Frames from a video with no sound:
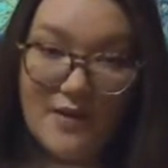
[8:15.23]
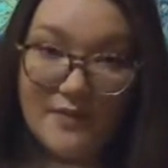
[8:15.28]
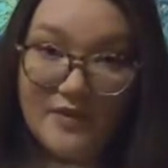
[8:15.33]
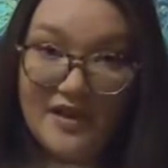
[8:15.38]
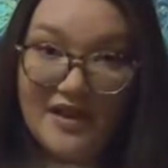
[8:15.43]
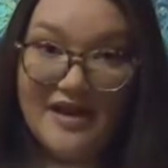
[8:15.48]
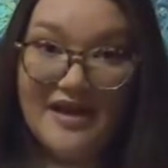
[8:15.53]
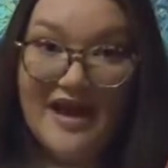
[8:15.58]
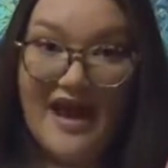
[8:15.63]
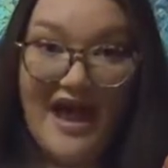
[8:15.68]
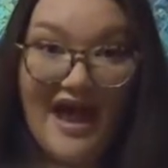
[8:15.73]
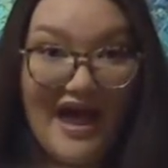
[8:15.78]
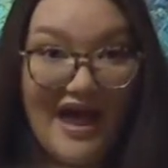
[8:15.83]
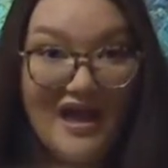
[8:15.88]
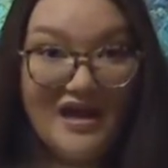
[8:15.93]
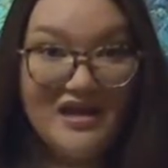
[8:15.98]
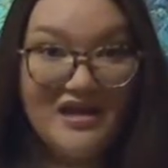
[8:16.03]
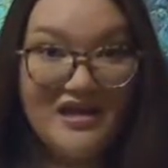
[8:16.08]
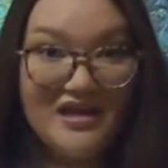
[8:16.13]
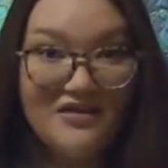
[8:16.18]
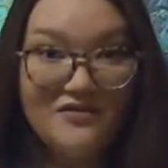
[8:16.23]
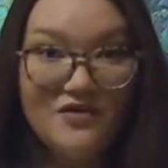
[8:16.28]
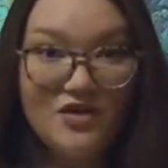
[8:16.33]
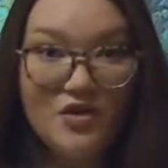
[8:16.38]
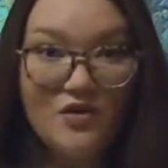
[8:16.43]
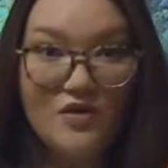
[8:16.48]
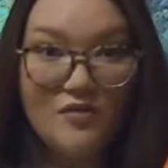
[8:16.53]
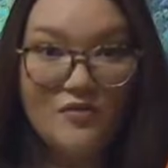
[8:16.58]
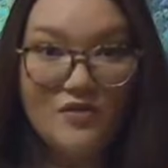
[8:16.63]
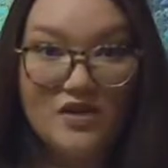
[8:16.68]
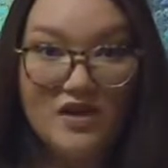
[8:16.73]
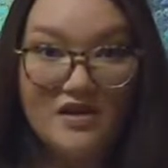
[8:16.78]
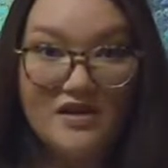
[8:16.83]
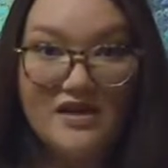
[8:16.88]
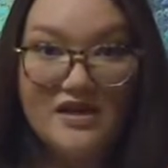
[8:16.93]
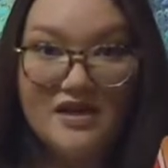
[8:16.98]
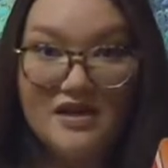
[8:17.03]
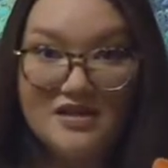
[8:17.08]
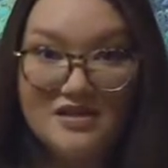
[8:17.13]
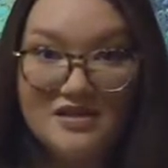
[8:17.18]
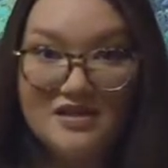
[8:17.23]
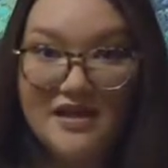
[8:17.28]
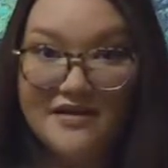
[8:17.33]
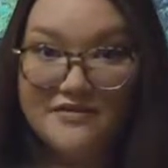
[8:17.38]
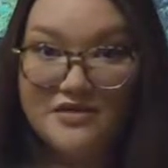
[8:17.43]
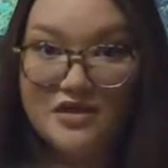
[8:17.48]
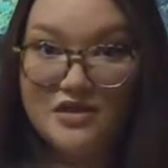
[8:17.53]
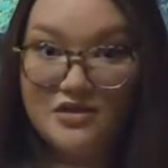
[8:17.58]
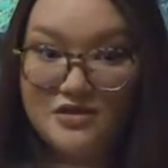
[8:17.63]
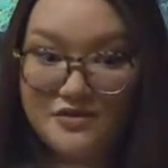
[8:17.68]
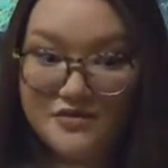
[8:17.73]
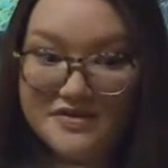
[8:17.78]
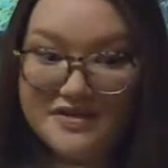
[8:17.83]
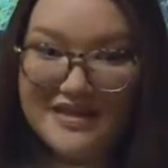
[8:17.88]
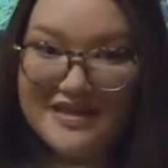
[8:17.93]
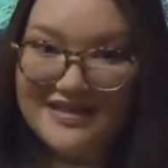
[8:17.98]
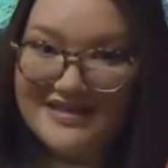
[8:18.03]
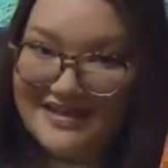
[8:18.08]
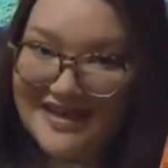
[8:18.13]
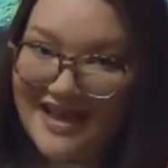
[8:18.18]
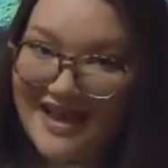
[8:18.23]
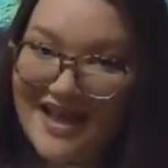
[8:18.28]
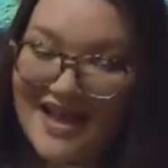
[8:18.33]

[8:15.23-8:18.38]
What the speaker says: I'm glad I had it, even though I'm lucky I didn't have to use it,